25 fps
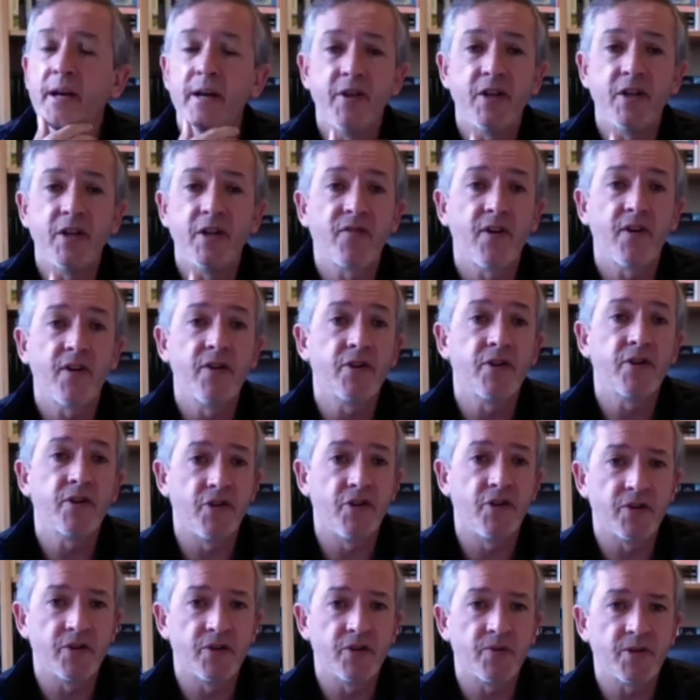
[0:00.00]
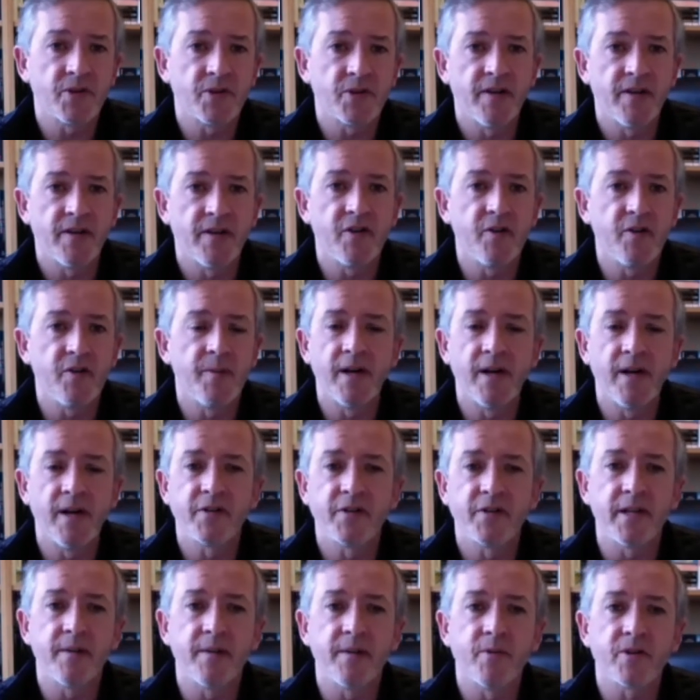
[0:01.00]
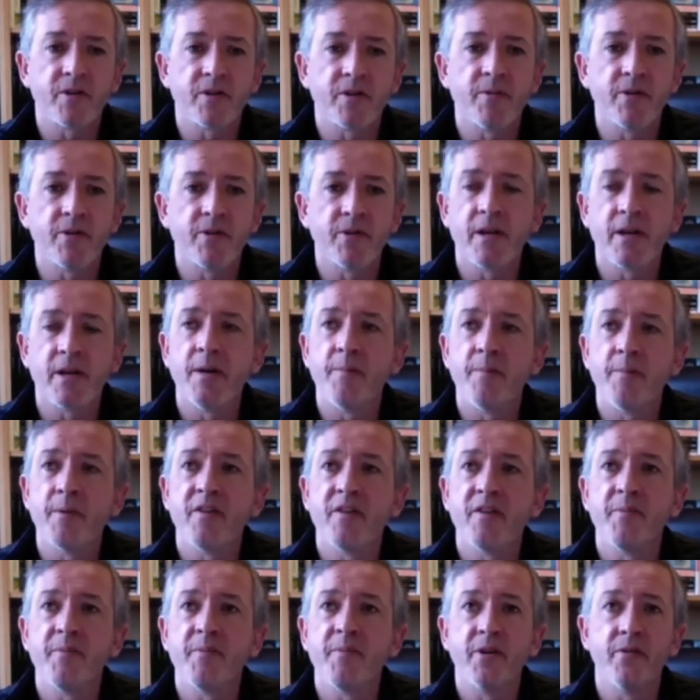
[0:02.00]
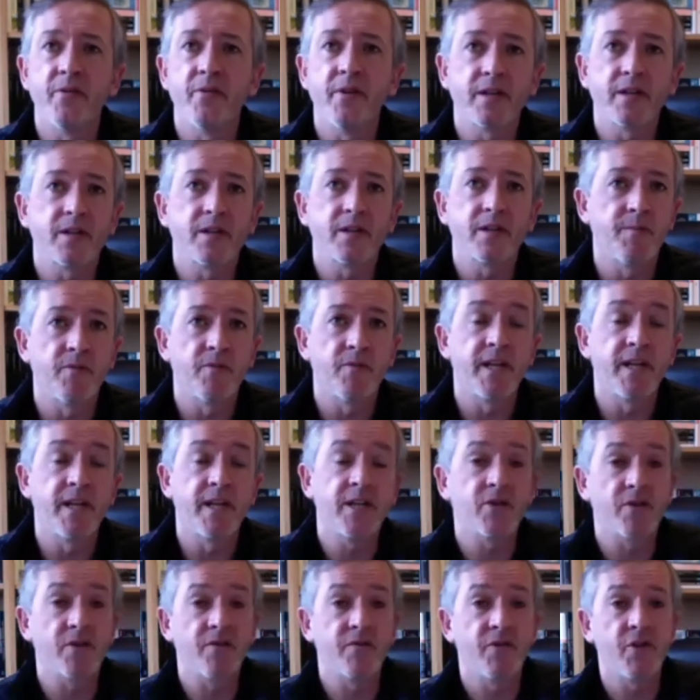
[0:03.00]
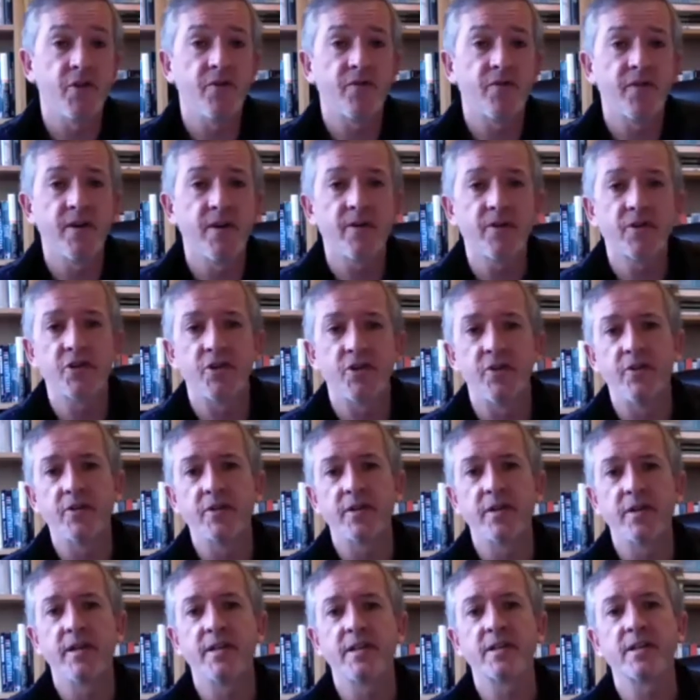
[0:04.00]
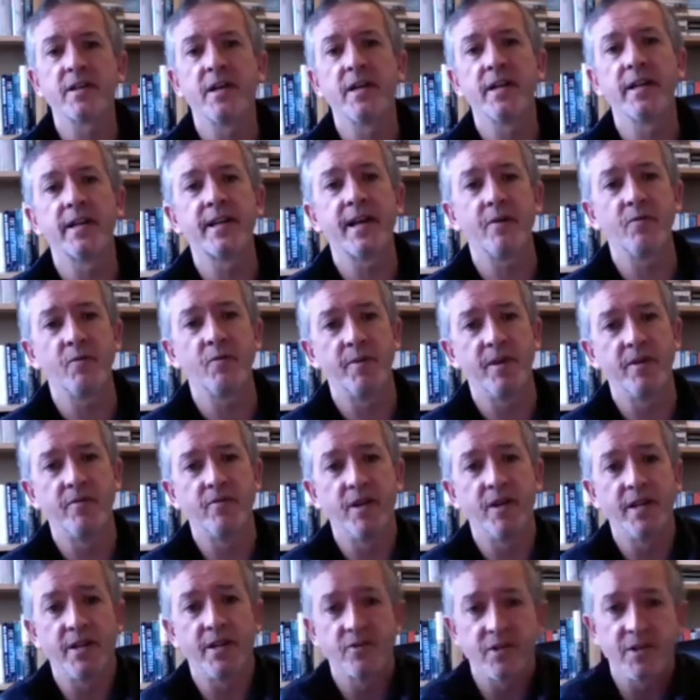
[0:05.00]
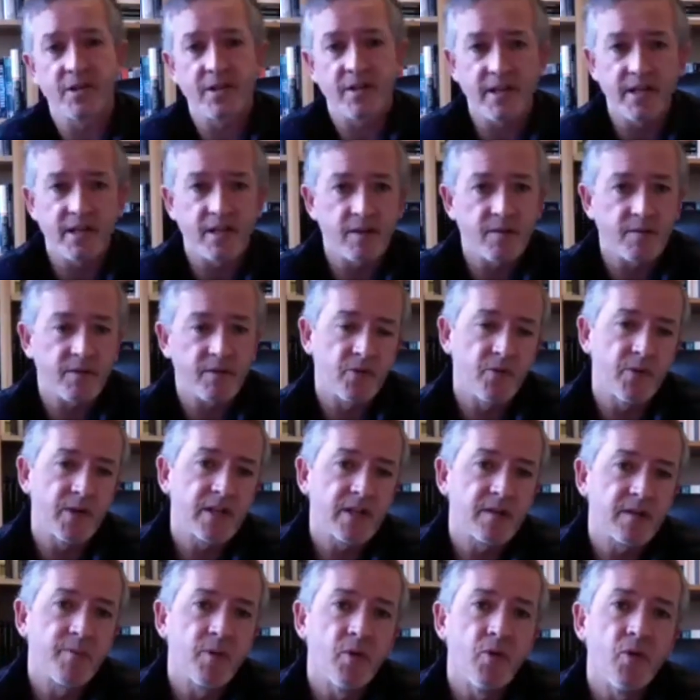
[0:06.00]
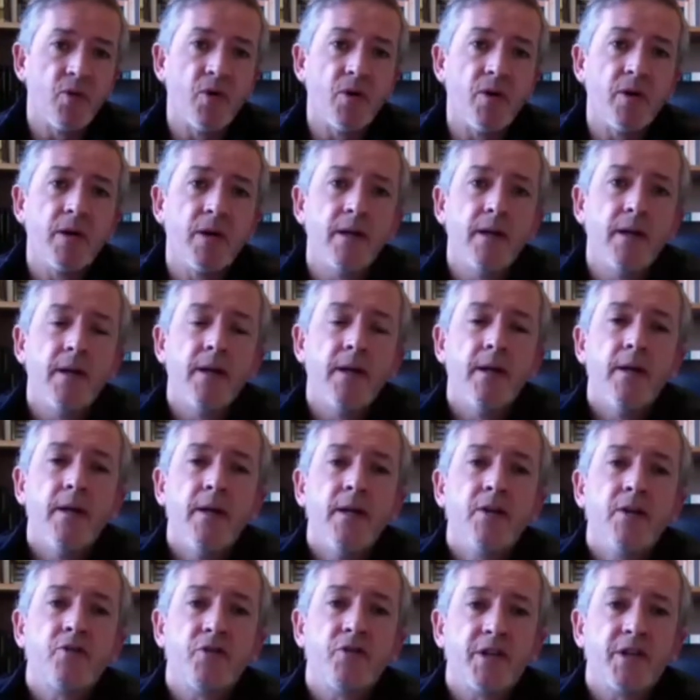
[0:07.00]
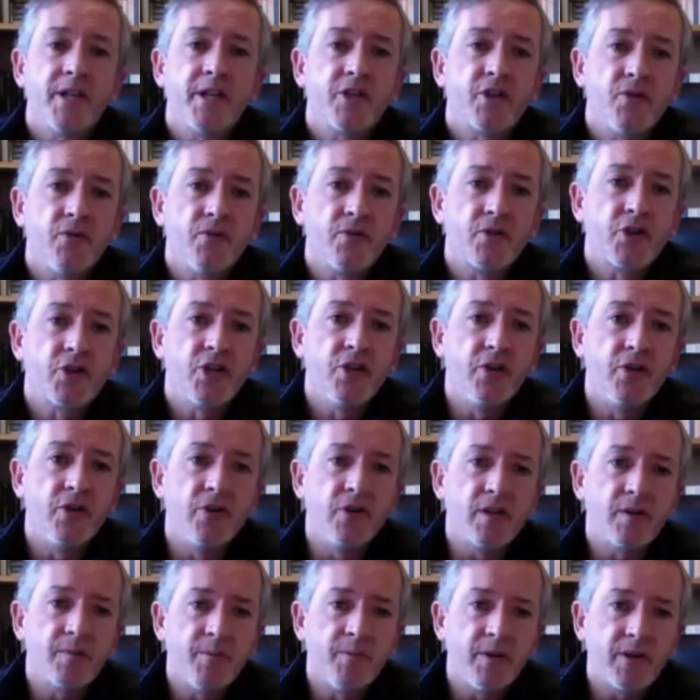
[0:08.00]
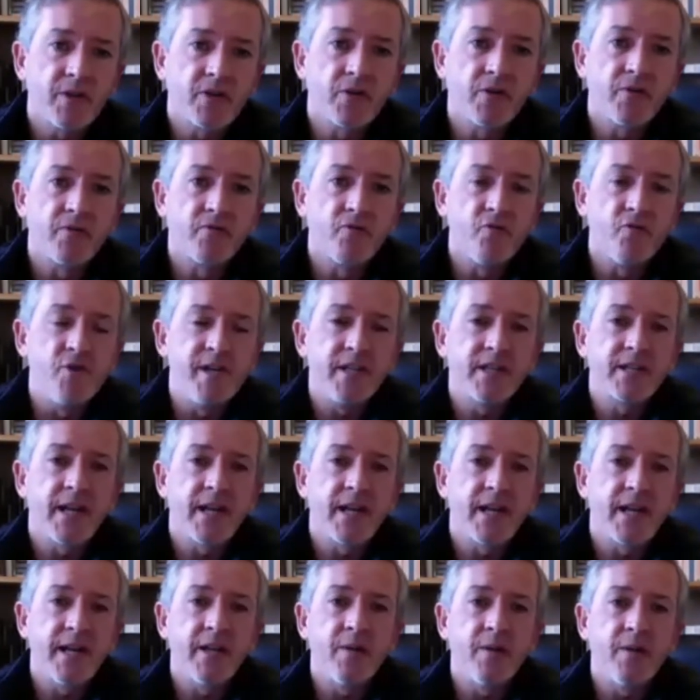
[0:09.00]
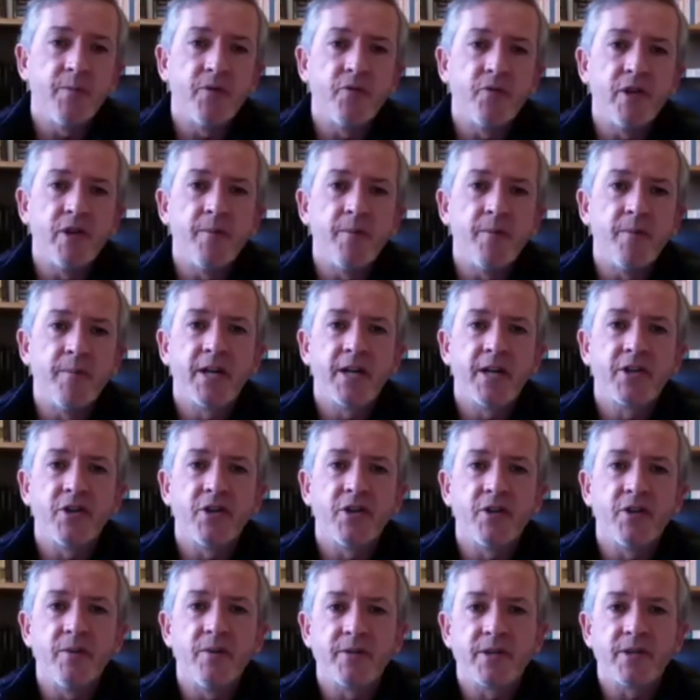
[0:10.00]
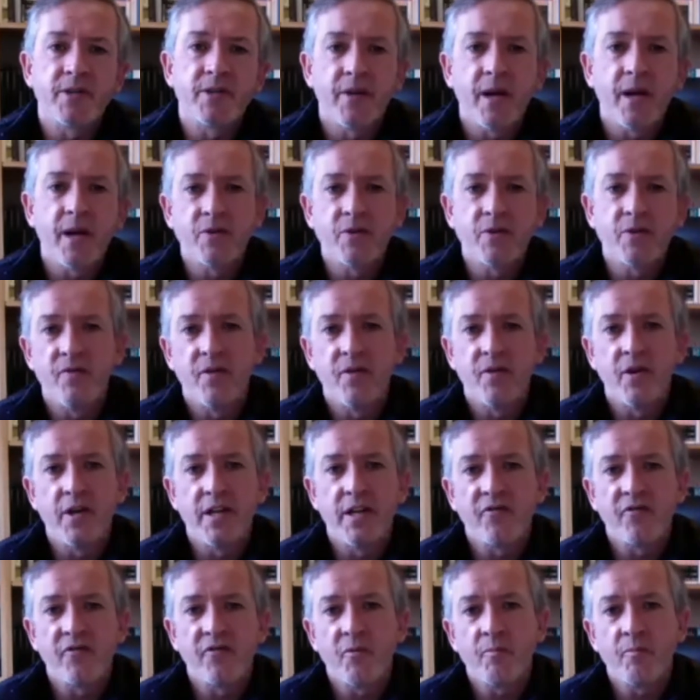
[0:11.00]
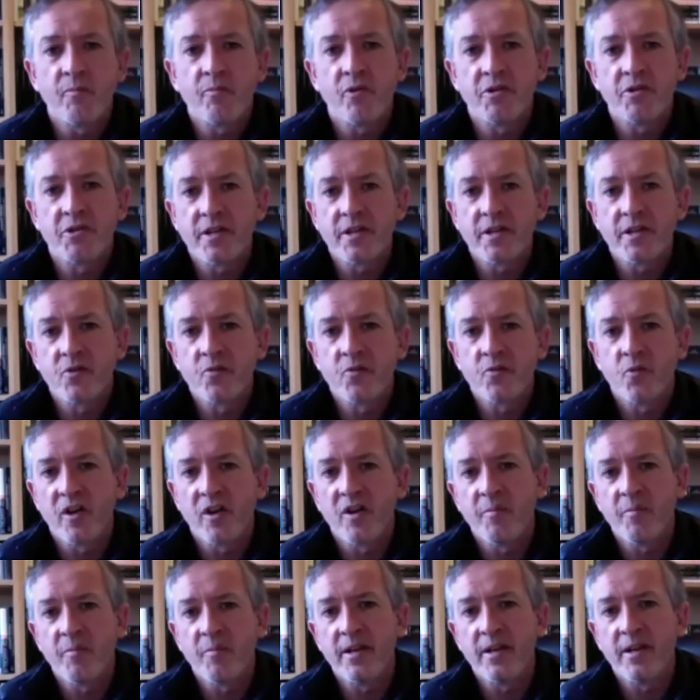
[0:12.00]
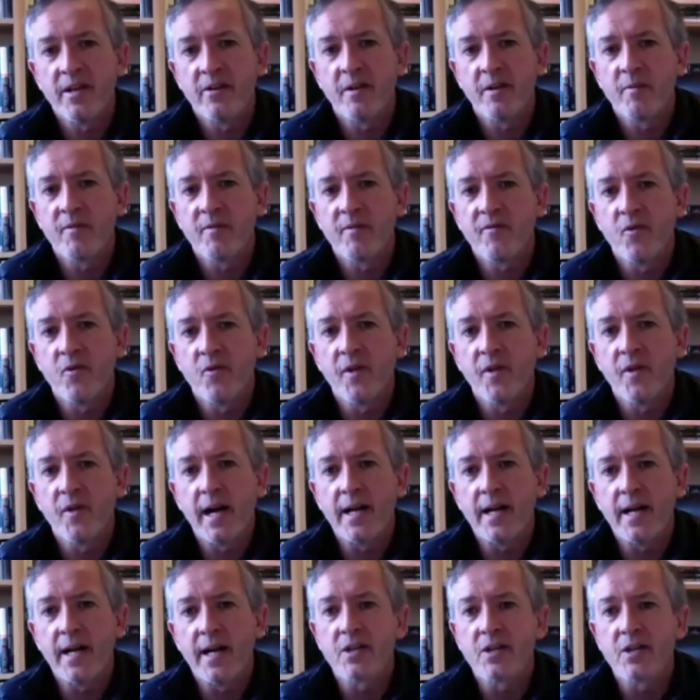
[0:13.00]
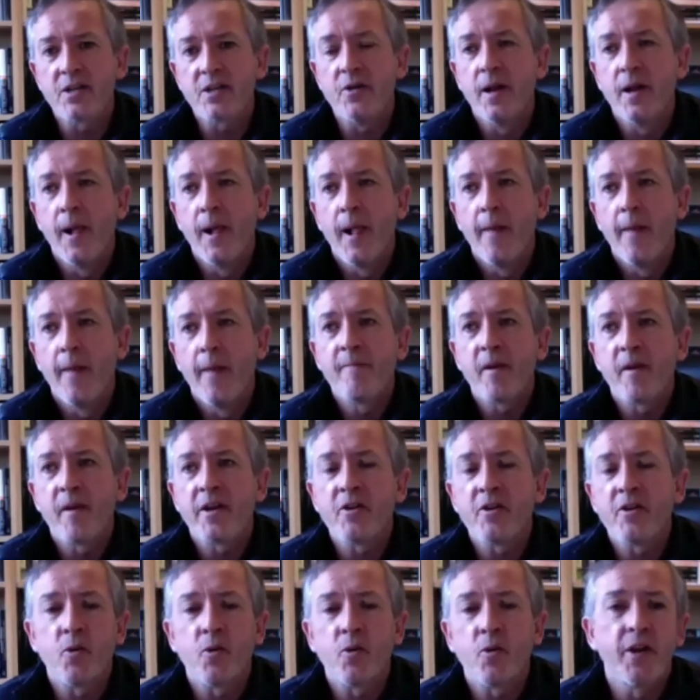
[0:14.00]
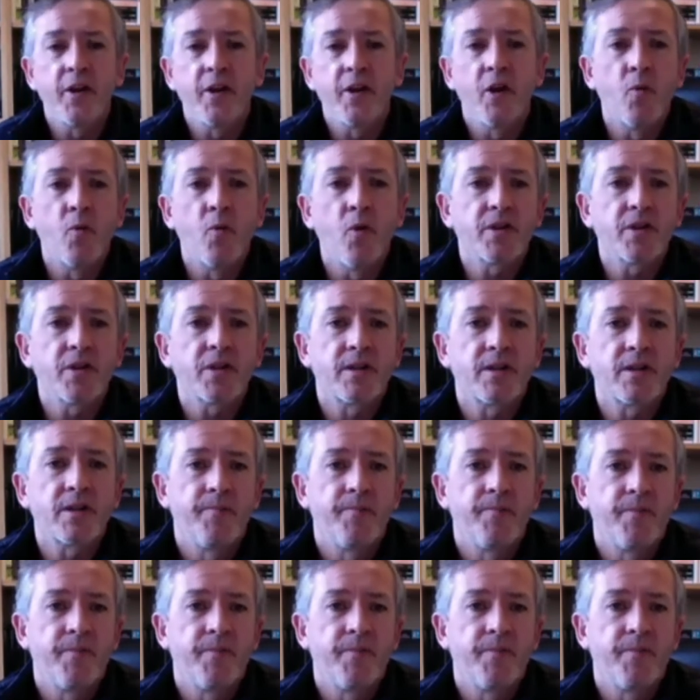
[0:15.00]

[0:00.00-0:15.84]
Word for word: these folk tunes, which I've, you may have seen possibly online, but I've been doing some arrangements of new folk tunes, and I decided that would be a really interesting thing to, to explore traditional tunes, but sort of reset them and reimagine them. So that was a very different project to what I'd been doing before that. So I don't quite know what's